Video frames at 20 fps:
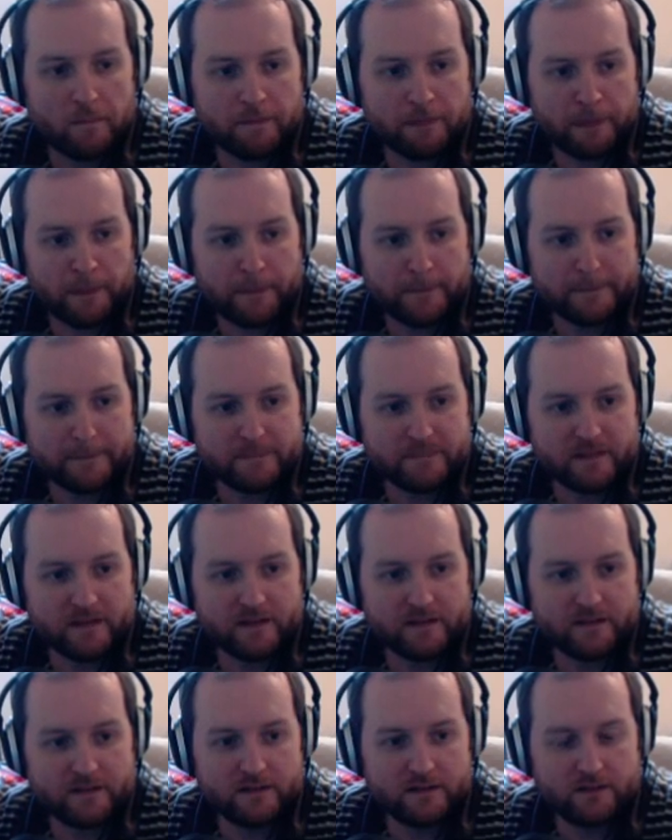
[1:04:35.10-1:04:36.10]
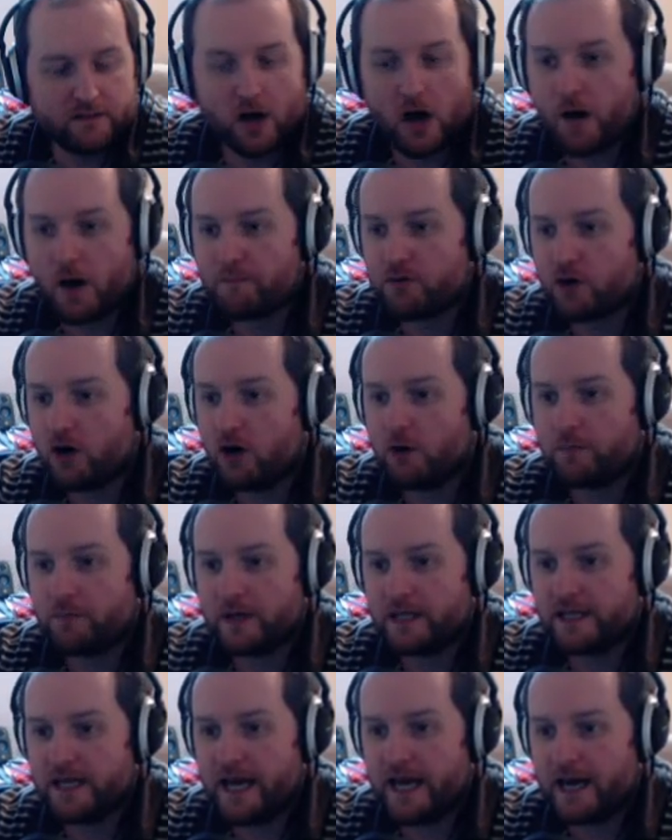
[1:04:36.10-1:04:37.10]
here. Oh,
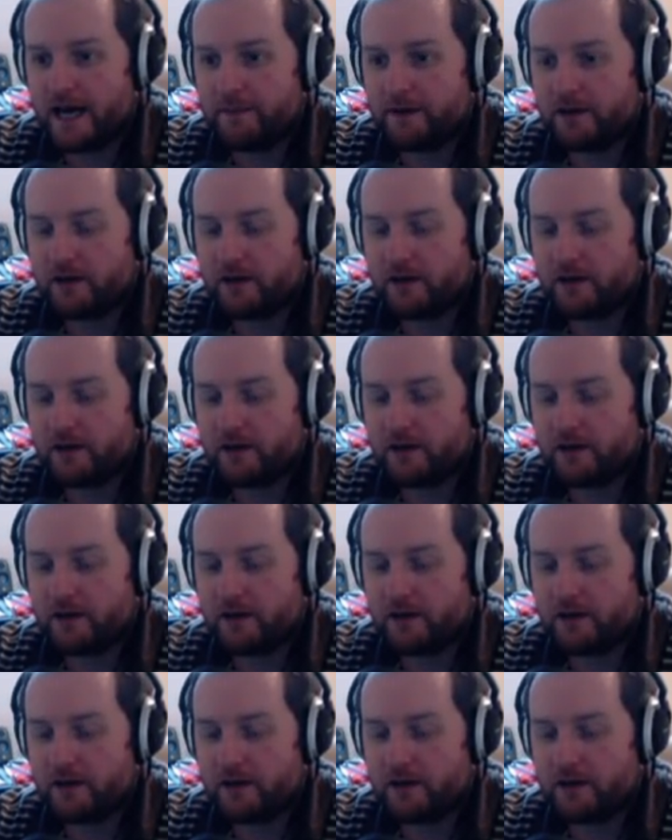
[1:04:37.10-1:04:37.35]
probably yeah.